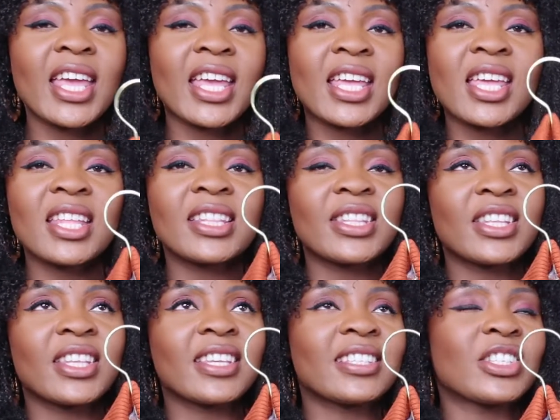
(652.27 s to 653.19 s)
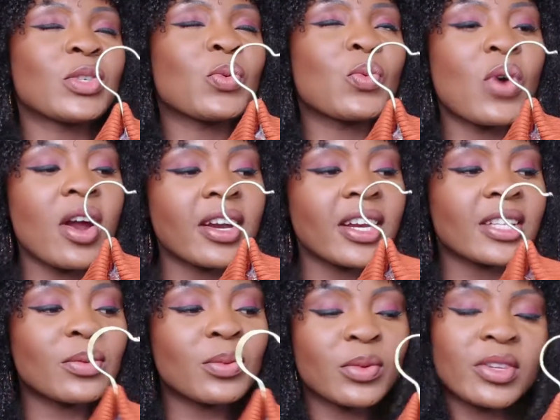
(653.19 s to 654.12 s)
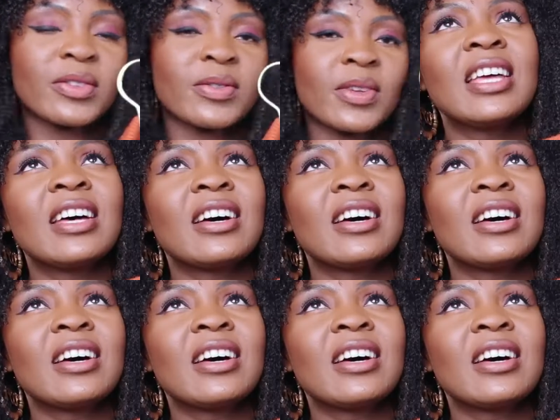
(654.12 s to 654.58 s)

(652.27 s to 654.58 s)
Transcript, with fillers: and uh, she wore it with